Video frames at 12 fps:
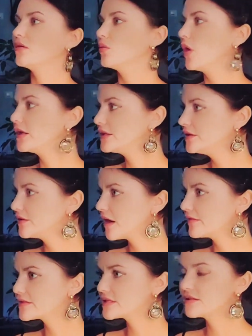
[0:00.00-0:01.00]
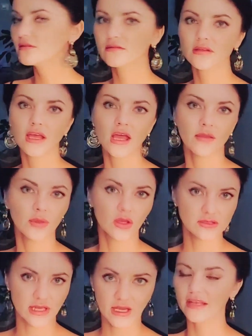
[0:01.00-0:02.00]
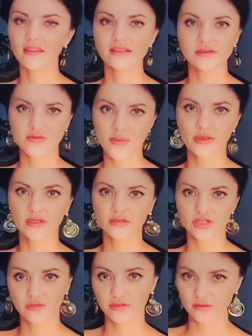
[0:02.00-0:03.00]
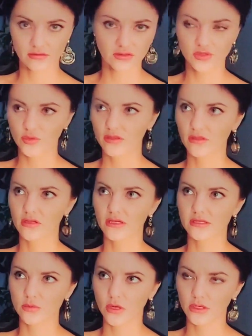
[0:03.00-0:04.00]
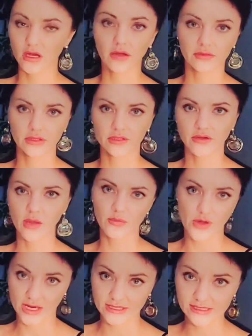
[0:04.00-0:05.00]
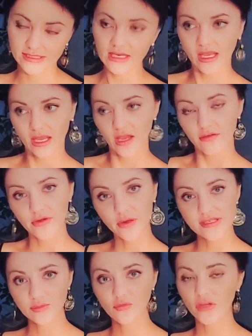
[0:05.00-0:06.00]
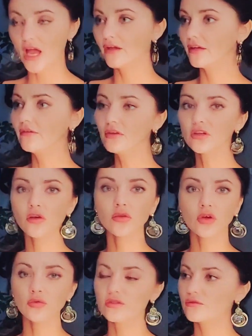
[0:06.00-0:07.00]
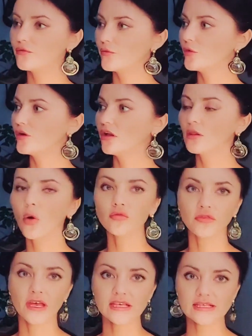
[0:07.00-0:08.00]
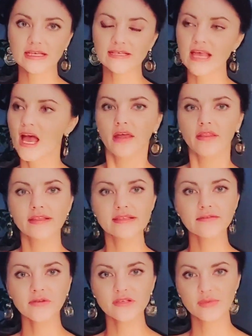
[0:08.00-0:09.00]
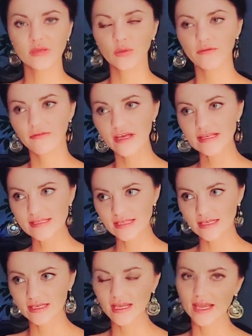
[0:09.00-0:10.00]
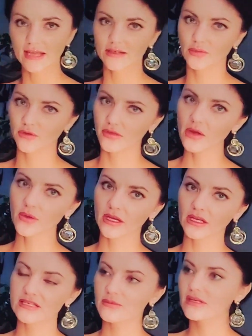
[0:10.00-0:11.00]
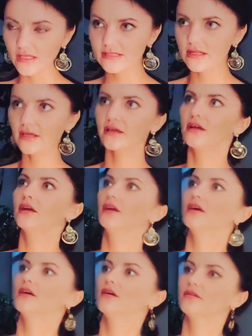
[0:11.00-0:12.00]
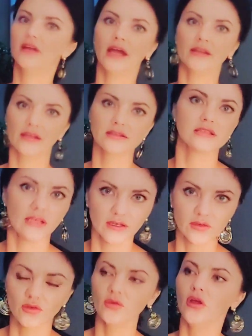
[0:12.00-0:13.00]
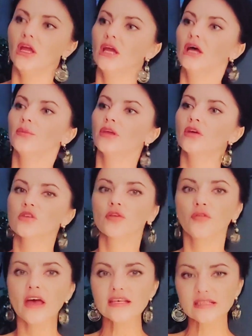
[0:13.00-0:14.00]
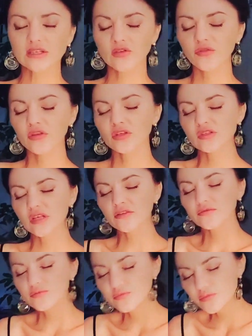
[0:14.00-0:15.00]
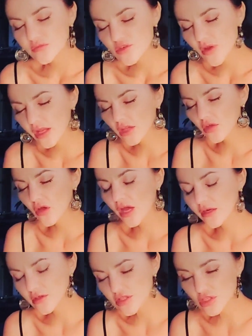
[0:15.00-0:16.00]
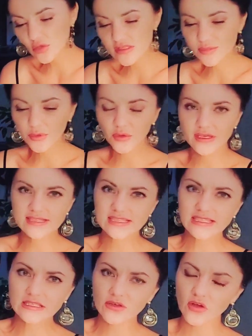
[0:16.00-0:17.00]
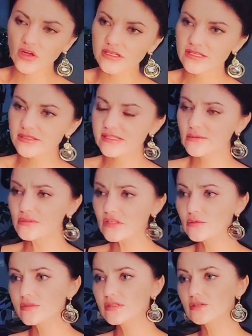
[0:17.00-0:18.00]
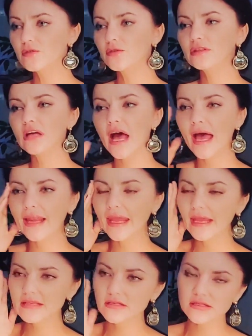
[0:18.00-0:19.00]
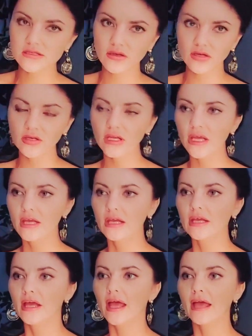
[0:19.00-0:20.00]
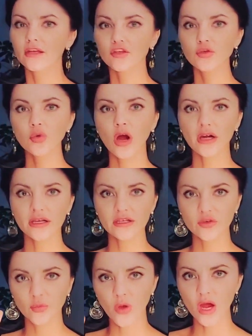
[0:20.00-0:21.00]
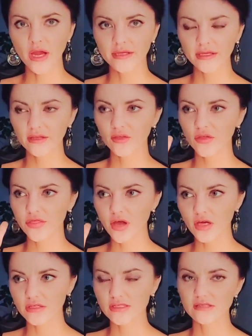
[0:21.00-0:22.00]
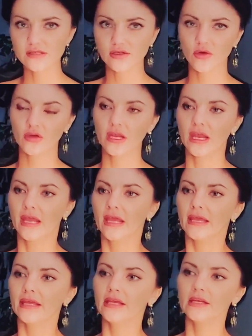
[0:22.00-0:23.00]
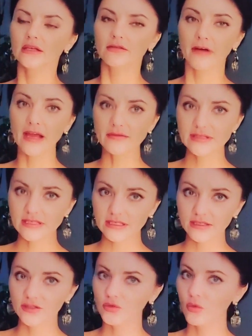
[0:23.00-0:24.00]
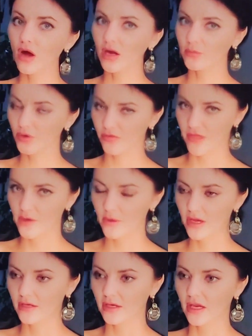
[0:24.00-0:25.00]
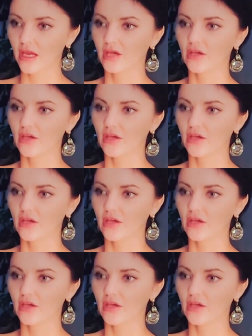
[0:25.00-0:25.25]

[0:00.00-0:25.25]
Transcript: One year after, because I had this rapid shift during the last one and a half year I'm practicing very smoothly. I even don't go to, for long fastings. The difference between fasting and breatharianism is like uh, night and day, you know? Because on fasting, you feel yourself draining your energy, you experience detox symptoms, you feel headaches and so on, and you are in your mind, in your thoughts and so on. In five D, you are breatharian.